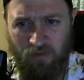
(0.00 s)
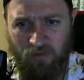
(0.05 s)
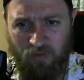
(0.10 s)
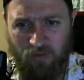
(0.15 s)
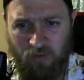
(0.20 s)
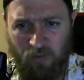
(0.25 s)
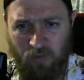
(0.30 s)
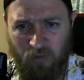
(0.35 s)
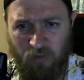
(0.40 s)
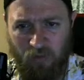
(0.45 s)

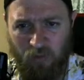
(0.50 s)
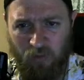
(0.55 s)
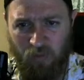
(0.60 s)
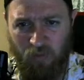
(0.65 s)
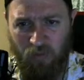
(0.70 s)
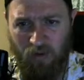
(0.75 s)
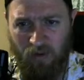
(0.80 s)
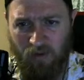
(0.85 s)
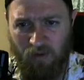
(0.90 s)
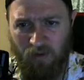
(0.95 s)

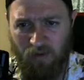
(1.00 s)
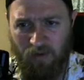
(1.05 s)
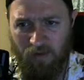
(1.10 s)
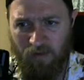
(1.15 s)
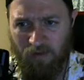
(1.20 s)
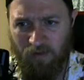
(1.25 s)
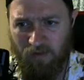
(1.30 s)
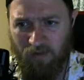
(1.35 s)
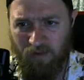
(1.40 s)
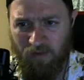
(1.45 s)
to
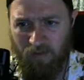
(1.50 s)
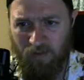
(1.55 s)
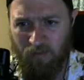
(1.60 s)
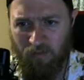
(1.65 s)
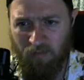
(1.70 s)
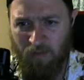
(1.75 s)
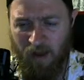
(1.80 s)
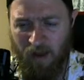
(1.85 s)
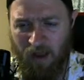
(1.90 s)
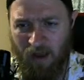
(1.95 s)

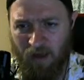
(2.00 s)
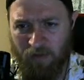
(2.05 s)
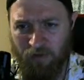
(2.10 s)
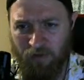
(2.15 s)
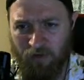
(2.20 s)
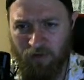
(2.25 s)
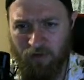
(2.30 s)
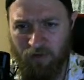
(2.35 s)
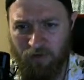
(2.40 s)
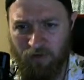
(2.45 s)
my
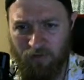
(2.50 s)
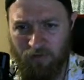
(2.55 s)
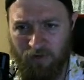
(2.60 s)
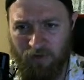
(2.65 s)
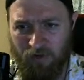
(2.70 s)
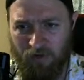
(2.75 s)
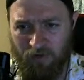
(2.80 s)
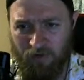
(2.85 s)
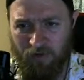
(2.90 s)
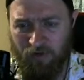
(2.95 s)
other
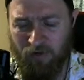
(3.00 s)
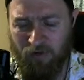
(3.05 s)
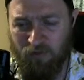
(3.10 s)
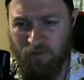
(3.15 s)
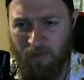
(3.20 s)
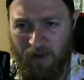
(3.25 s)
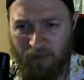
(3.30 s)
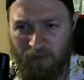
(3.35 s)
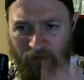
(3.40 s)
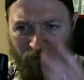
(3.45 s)
signal, or
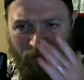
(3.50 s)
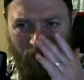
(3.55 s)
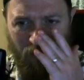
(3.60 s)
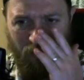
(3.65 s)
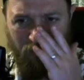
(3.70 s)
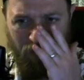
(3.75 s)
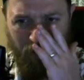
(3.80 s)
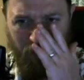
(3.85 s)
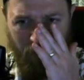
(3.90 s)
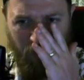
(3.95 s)
to my other
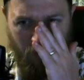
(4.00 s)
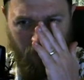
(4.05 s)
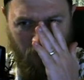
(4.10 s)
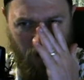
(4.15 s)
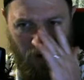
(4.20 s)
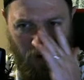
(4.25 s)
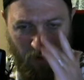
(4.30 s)
function here.